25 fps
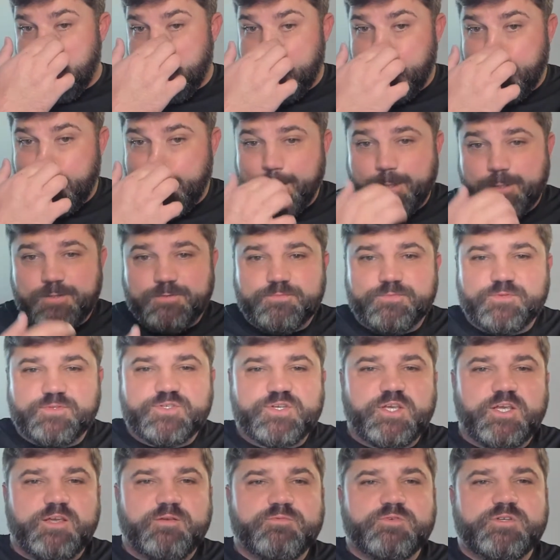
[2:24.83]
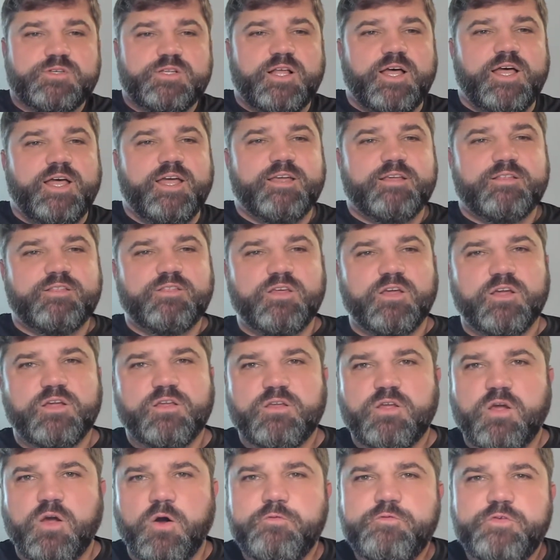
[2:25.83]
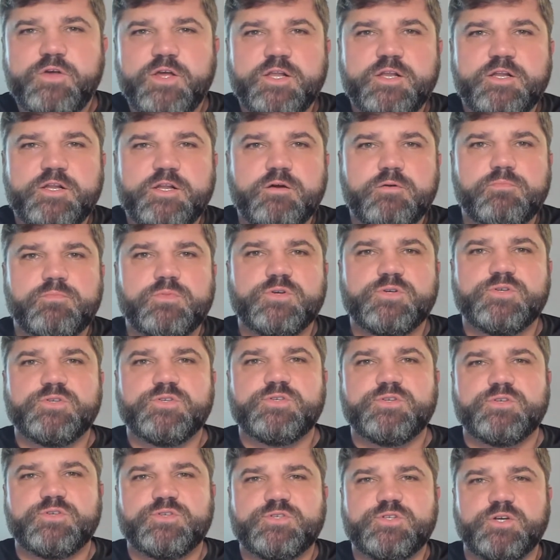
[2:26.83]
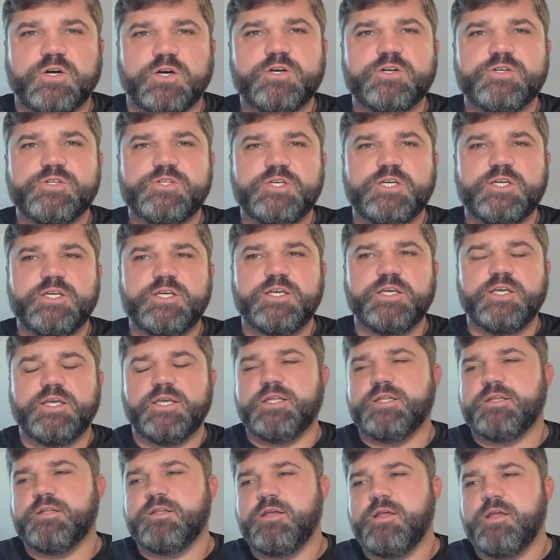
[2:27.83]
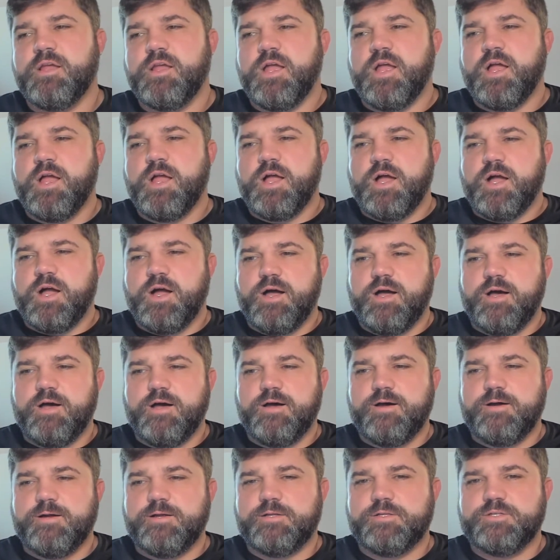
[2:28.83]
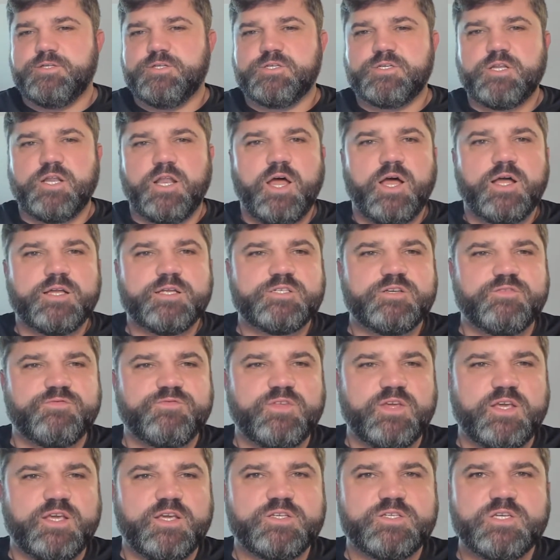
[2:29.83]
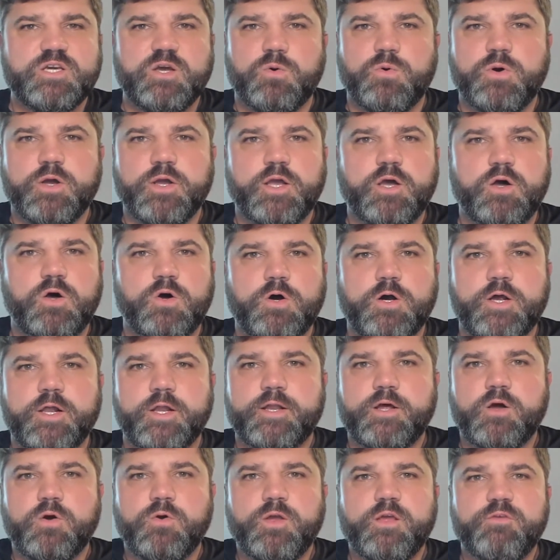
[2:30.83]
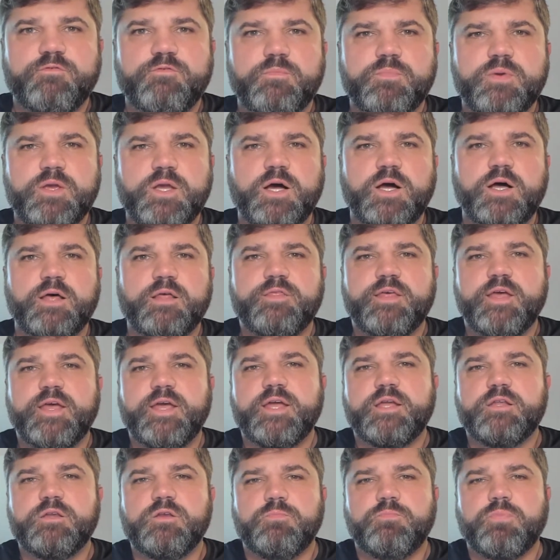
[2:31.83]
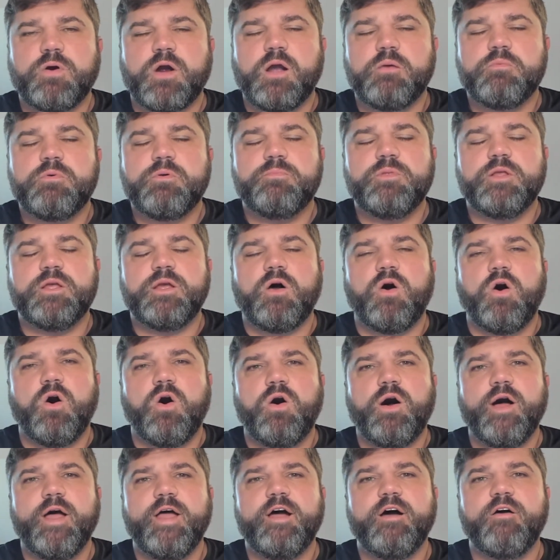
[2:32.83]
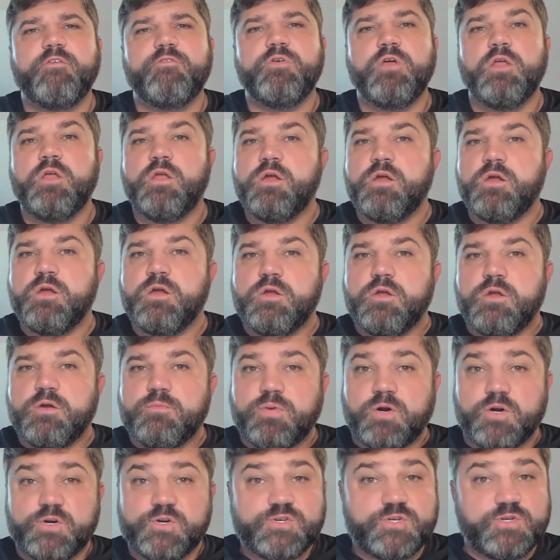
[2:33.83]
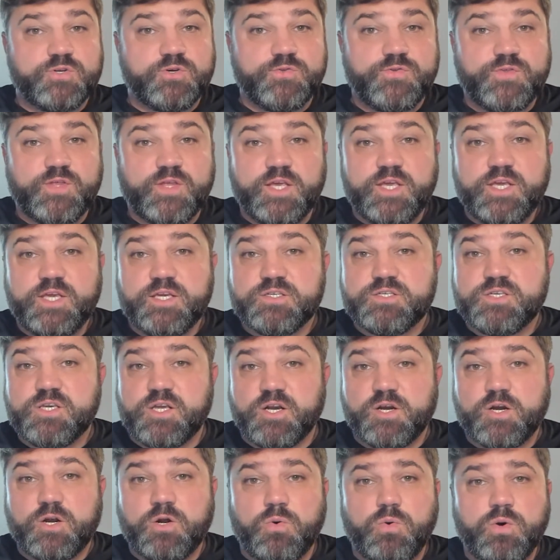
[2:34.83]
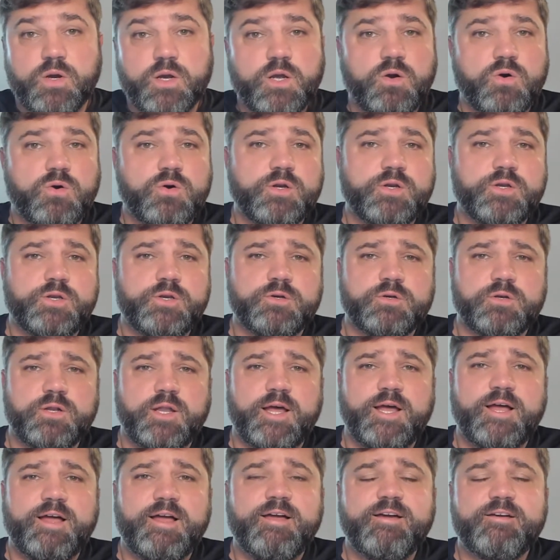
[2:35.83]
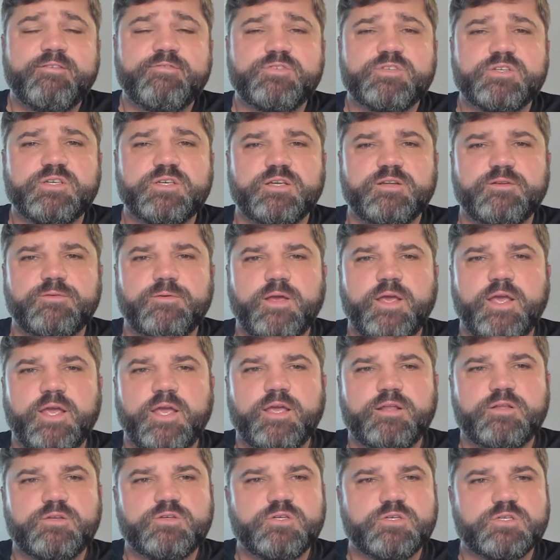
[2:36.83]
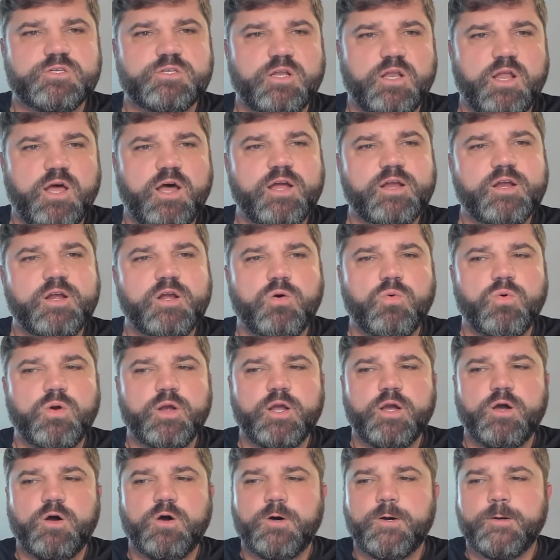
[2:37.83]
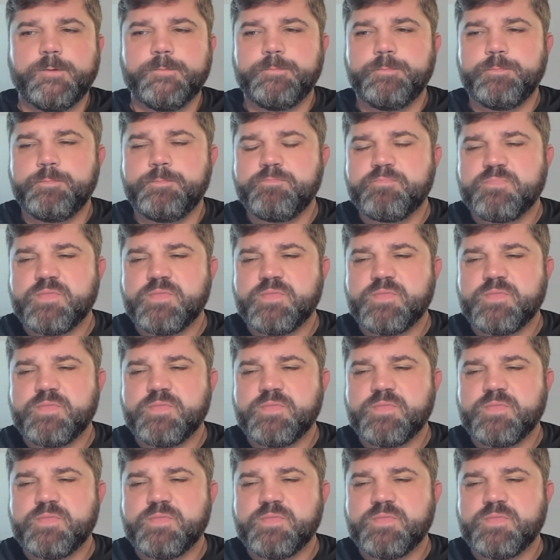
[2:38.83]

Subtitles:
And seems like the COVID numbers are surging and just lots of things going on. I know even beyond that, you probably all have personal things that are going on in your lives and just a lot going on.